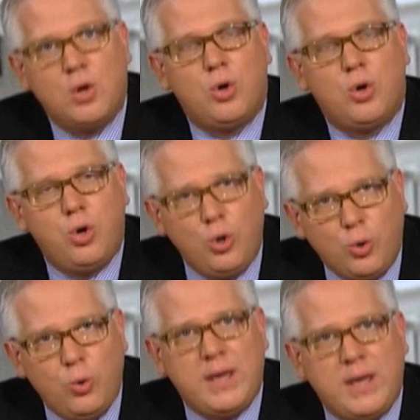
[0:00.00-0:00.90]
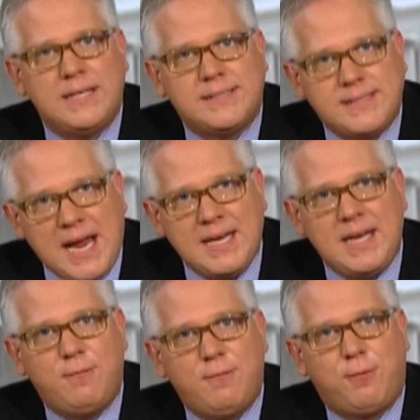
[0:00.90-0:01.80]
Who is
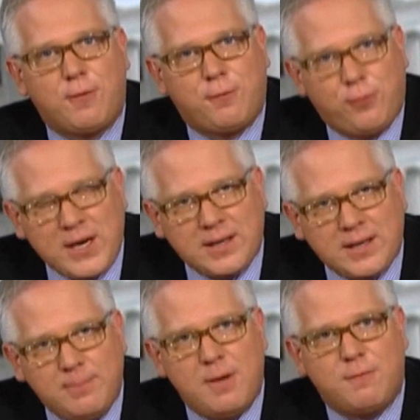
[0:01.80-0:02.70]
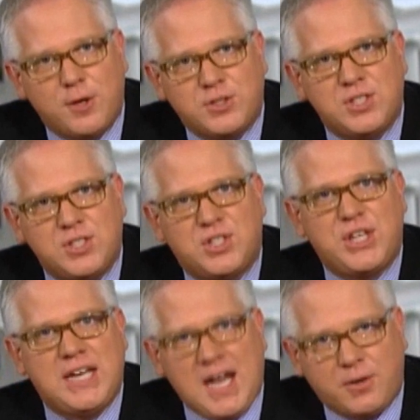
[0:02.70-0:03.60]
standing for freedom versus
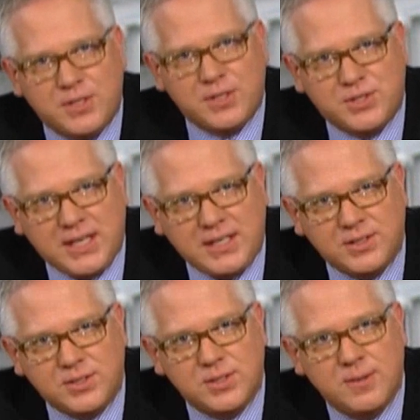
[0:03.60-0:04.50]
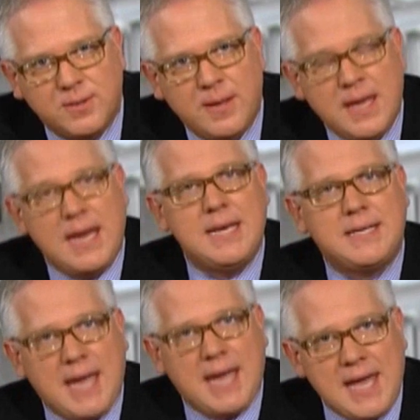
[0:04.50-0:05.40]
theocracies? In
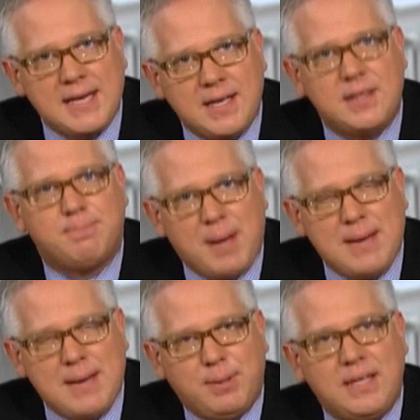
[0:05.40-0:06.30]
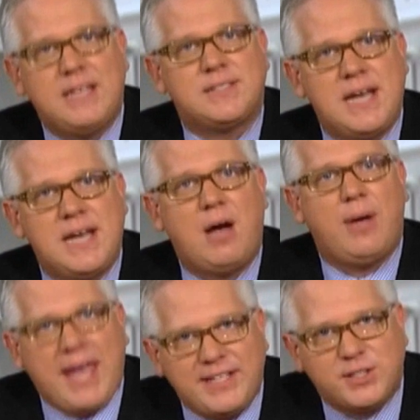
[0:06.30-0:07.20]
Canada, the Bible is now
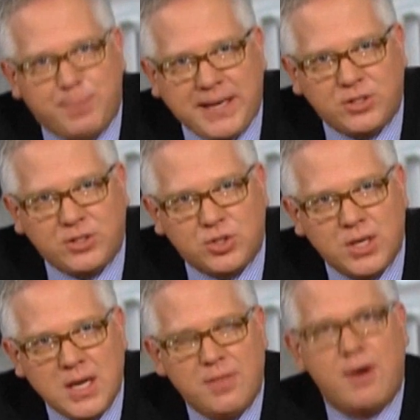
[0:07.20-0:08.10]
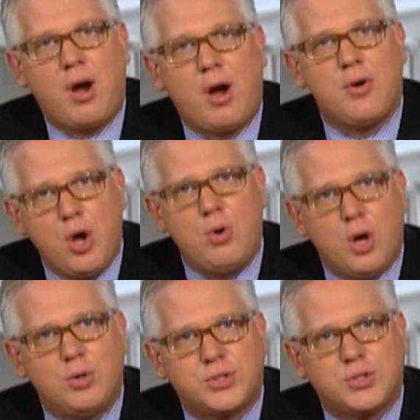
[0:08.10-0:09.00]
hate speech. There are
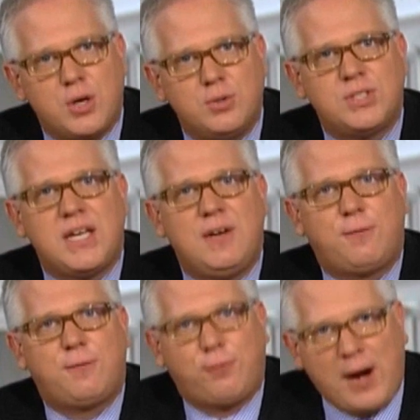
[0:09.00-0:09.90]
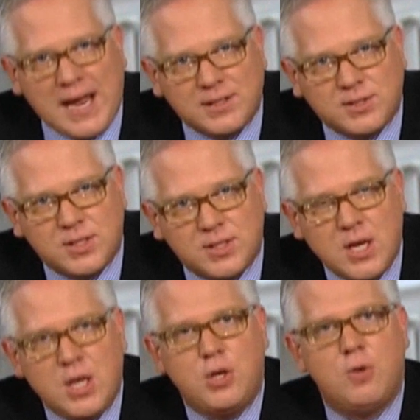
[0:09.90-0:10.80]
no-go zones in France.
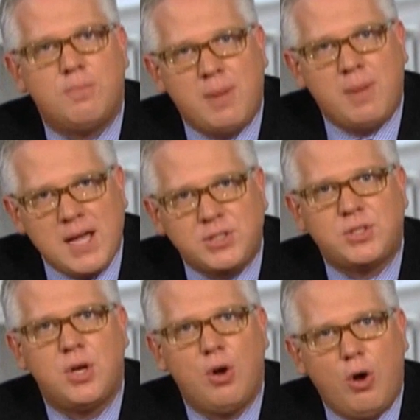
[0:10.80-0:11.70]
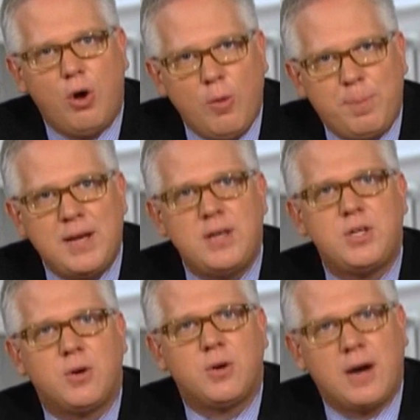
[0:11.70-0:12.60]
You must open
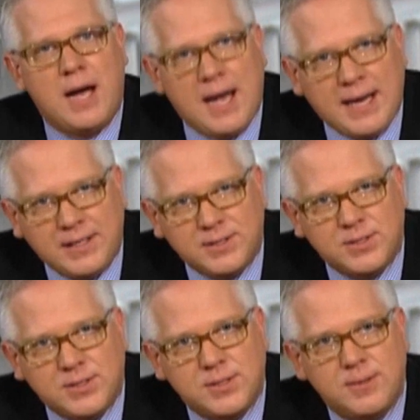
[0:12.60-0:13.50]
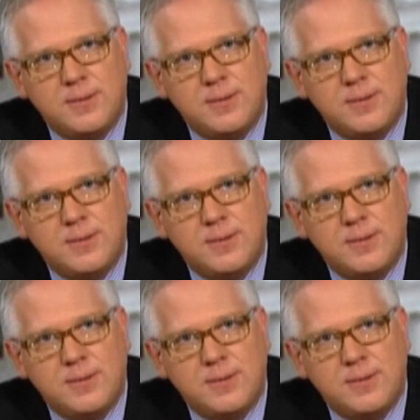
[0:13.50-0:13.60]
your eyes.